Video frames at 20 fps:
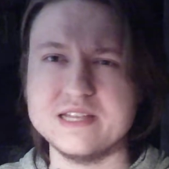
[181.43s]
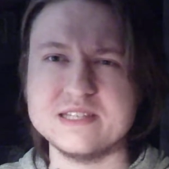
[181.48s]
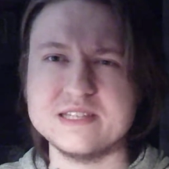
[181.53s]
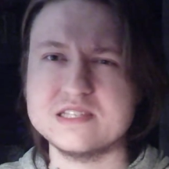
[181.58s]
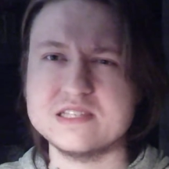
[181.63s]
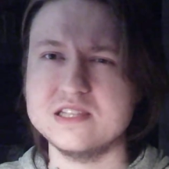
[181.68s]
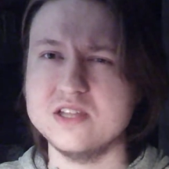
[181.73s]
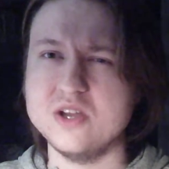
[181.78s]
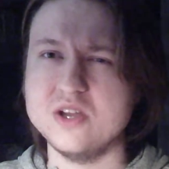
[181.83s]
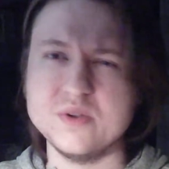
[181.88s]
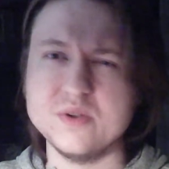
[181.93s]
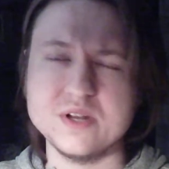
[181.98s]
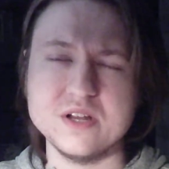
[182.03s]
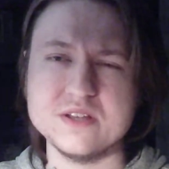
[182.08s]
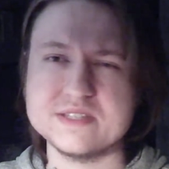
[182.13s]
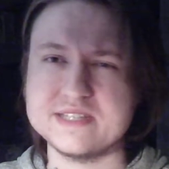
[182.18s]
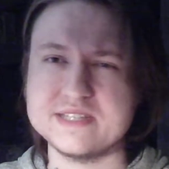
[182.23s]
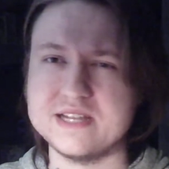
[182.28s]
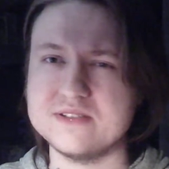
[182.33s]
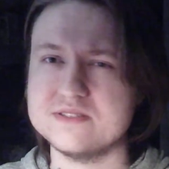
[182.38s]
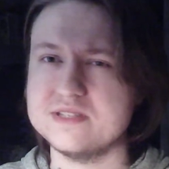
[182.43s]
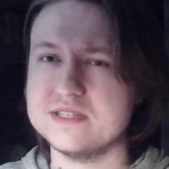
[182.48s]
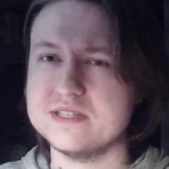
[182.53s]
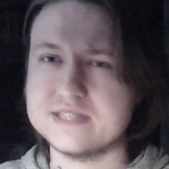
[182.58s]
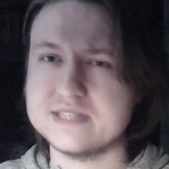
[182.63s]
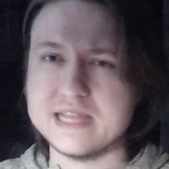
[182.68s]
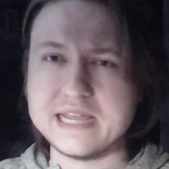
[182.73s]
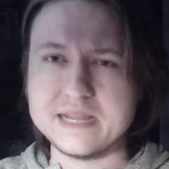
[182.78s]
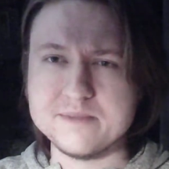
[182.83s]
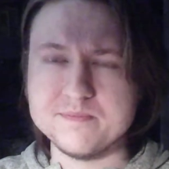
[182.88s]
slow, it all sounds the
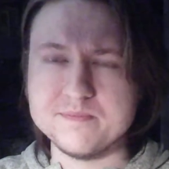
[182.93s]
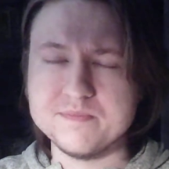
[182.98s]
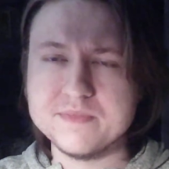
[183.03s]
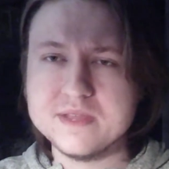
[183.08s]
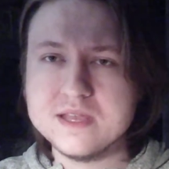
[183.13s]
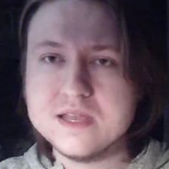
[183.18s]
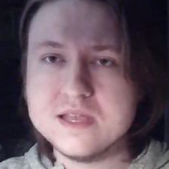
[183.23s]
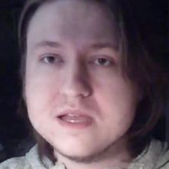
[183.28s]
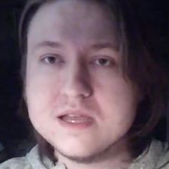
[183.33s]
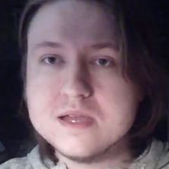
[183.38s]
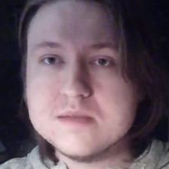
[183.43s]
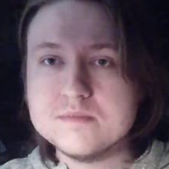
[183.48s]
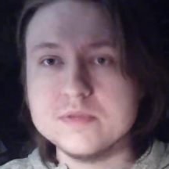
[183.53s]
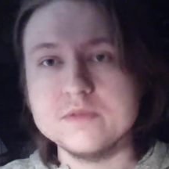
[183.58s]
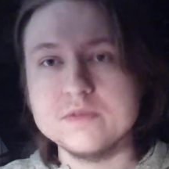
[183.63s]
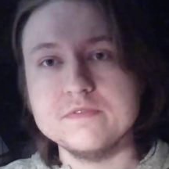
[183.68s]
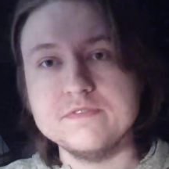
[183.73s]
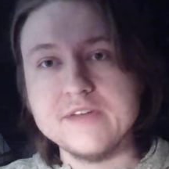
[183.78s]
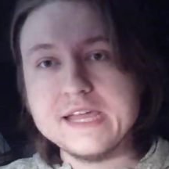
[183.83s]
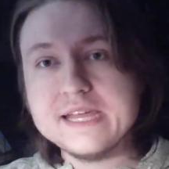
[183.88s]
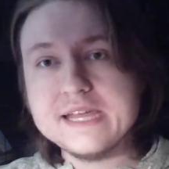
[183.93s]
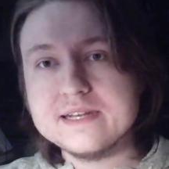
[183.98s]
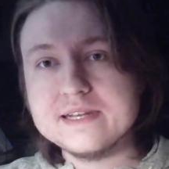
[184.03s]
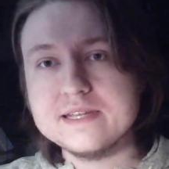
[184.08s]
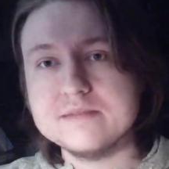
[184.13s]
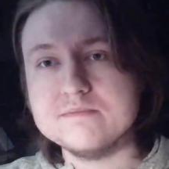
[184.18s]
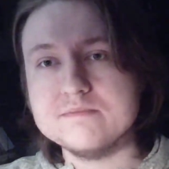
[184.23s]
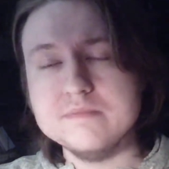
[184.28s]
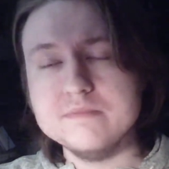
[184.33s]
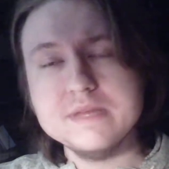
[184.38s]
same. But Van
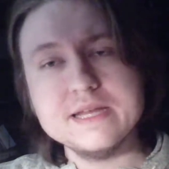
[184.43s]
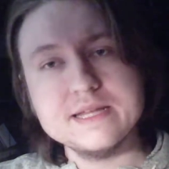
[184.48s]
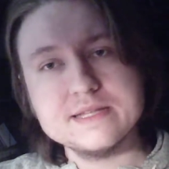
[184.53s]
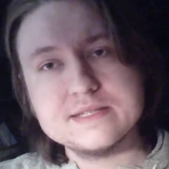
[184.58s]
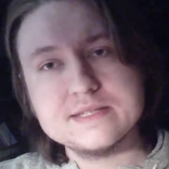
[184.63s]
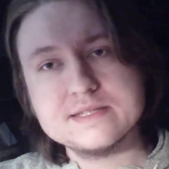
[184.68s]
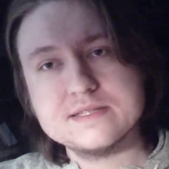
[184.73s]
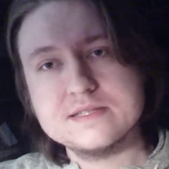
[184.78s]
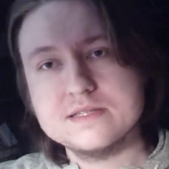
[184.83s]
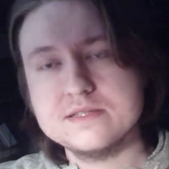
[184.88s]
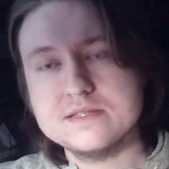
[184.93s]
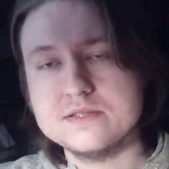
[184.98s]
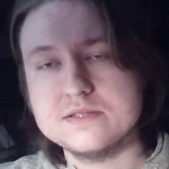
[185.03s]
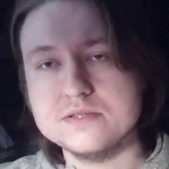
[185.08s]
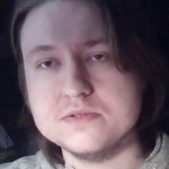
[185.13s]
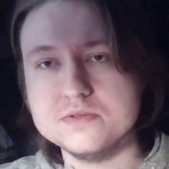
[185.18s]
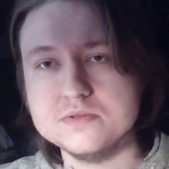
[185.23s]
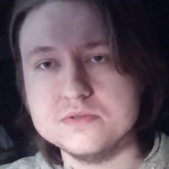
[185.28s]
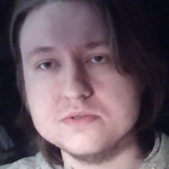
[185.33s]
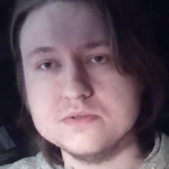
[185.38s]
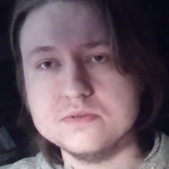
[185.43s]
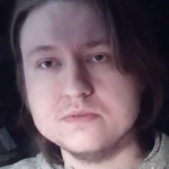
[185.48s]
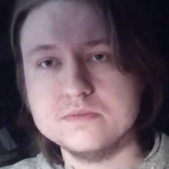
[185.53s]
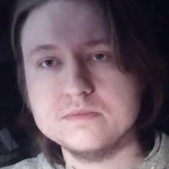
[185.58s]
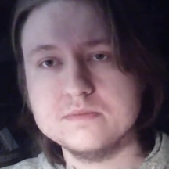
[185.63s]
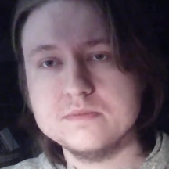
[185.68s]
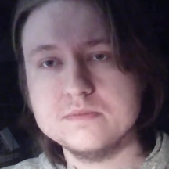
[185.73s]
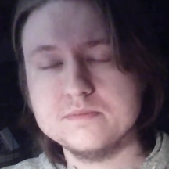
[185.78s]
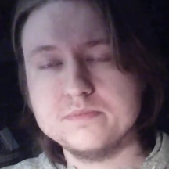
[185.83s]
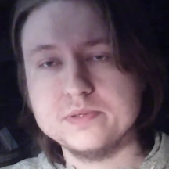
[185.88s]
admits to
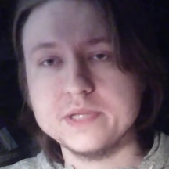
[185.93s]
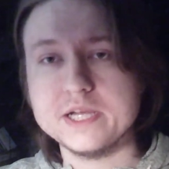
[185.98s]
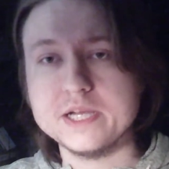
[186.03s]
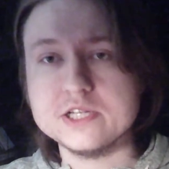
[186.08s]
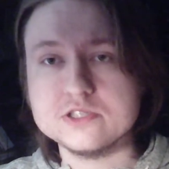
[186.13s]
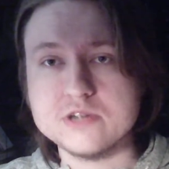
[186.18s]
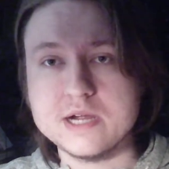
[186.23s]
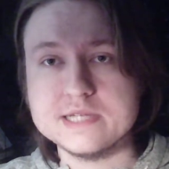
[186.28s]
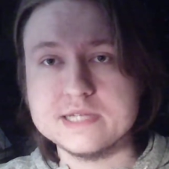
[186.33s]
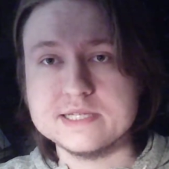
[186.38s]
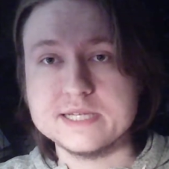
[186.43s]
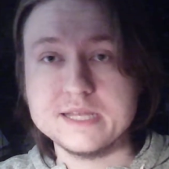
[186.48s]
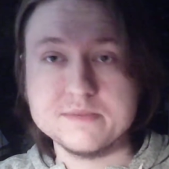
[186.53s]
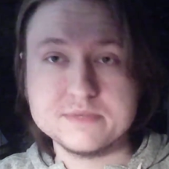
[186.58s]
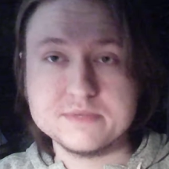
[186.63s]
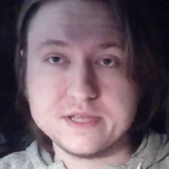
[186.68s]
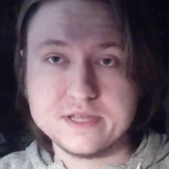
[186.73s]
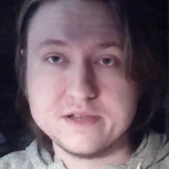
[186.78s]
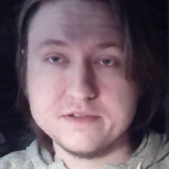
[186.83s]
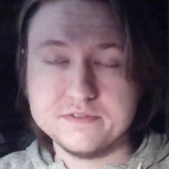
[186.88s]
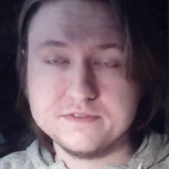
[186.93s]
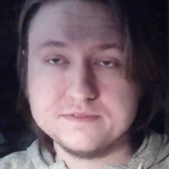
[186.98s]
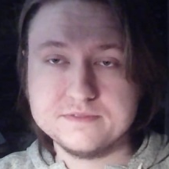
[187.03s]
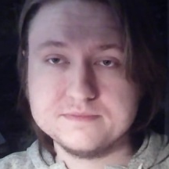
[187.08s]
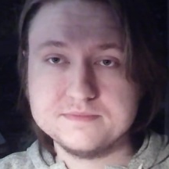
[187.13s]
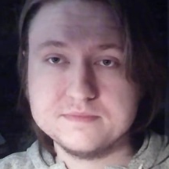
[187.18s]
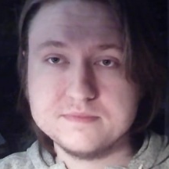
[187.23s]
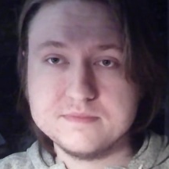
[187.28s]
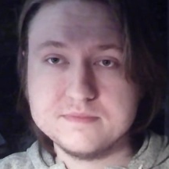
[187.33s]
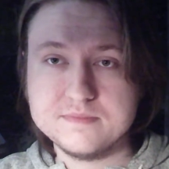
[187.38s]
plagiarizing himself,
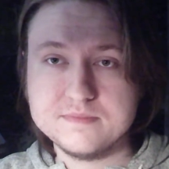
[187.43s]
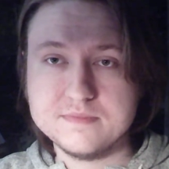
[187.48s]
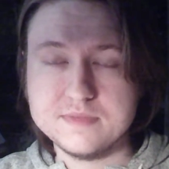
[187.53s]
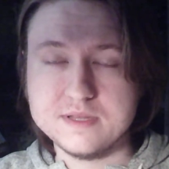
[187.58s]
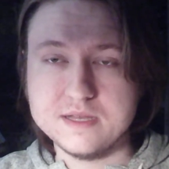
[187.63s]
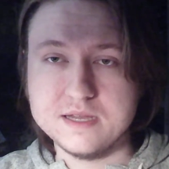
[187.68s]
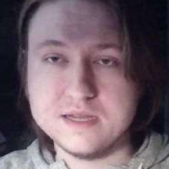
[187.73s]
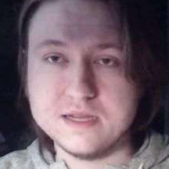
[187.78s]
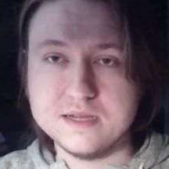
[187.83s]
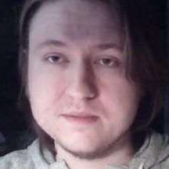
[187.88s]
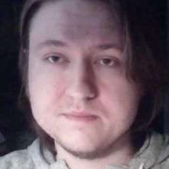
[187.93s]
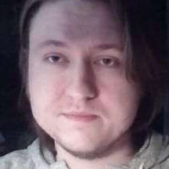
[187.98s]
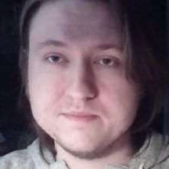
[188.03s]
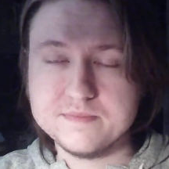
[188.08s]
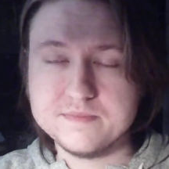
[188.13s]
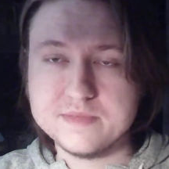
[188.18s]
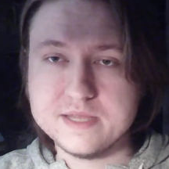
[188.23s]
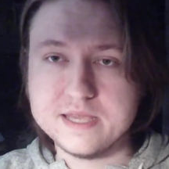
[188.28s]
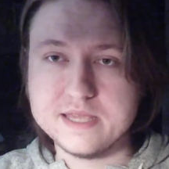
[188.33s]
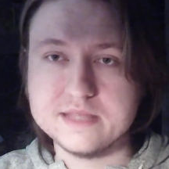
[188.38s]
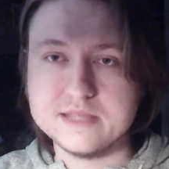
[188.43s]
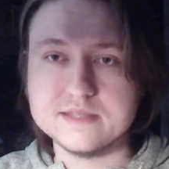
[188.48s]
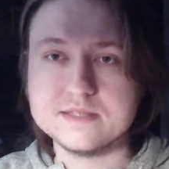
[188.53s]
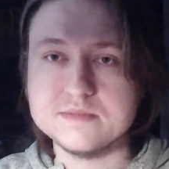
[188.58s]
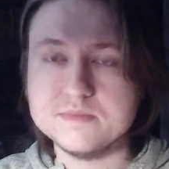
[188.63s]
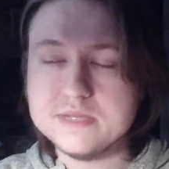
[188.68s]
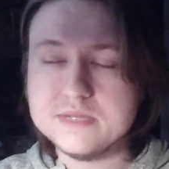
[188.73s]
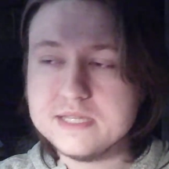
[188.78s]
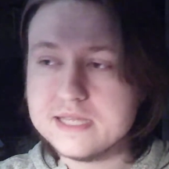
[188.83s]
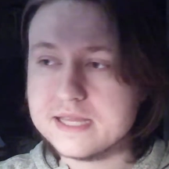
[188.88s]
and to
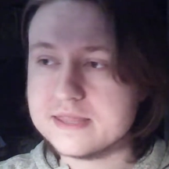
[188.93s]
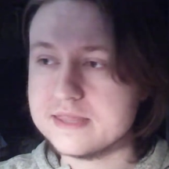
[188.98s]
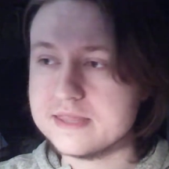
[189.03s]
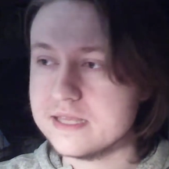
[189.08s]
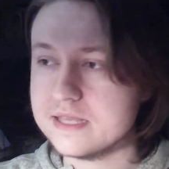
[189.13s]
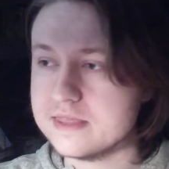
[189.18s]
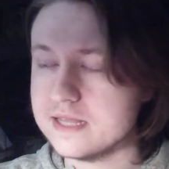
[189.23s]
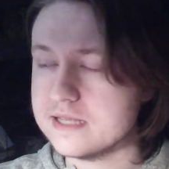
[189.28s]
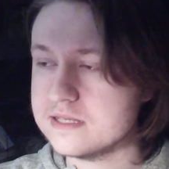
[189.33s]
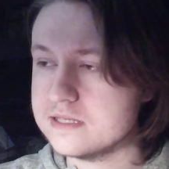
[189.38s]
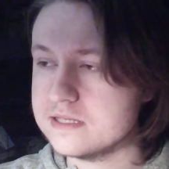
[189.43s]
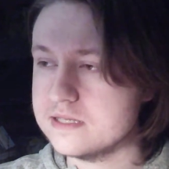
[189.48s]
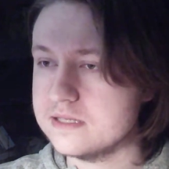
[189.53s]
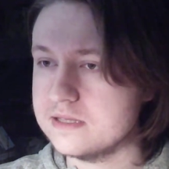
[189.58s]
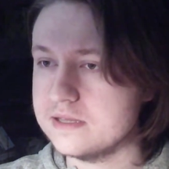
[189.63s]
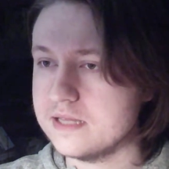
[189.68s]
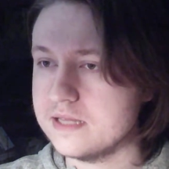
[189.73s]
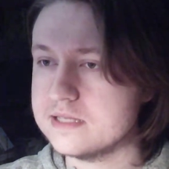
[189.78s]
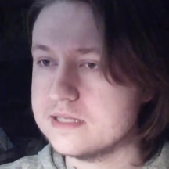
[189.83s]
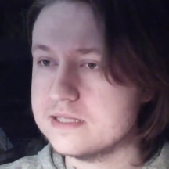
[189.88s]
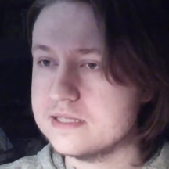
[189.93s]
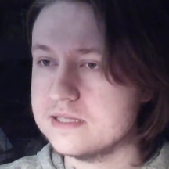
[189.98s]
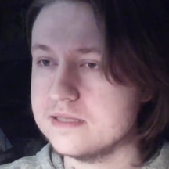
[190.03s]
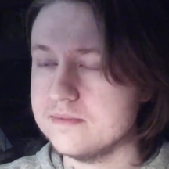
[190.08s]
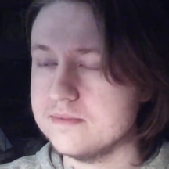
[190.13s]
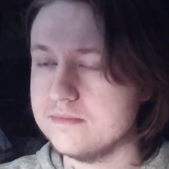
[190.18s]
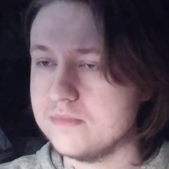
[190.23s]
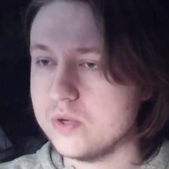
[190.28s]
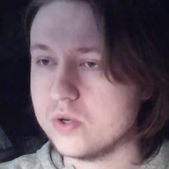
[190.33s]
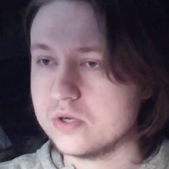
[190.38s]
me, I think that's the
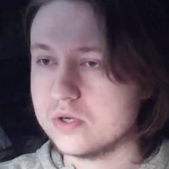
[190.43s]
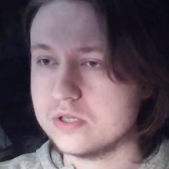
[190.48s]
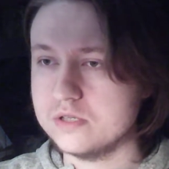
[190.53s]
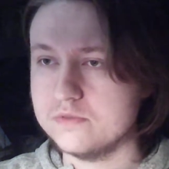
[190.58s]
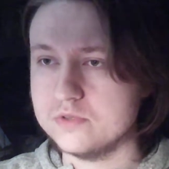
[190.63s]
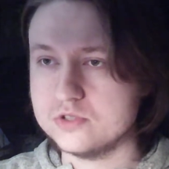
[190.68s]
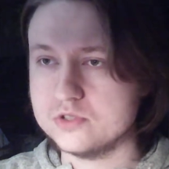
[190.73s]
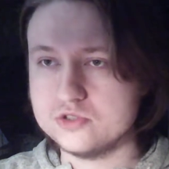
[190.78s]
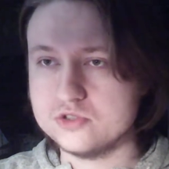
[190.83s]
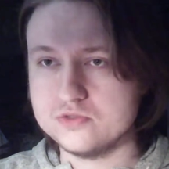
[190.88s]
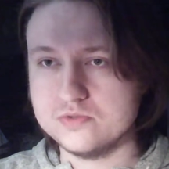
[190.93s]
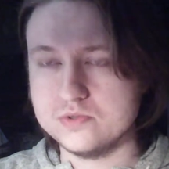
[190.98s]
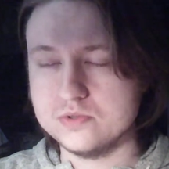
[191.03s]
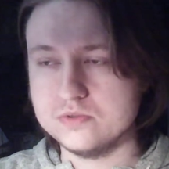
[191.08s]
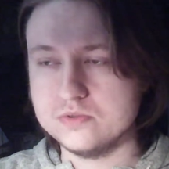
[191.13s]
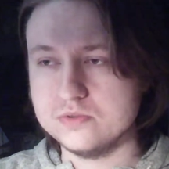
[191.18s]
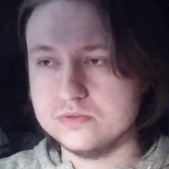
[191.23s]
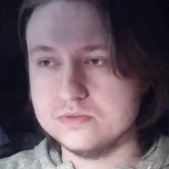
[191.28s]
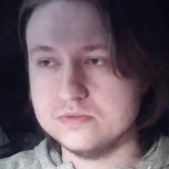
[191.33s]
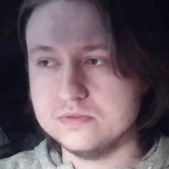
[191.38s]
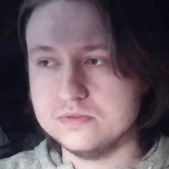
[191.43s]
mark of a true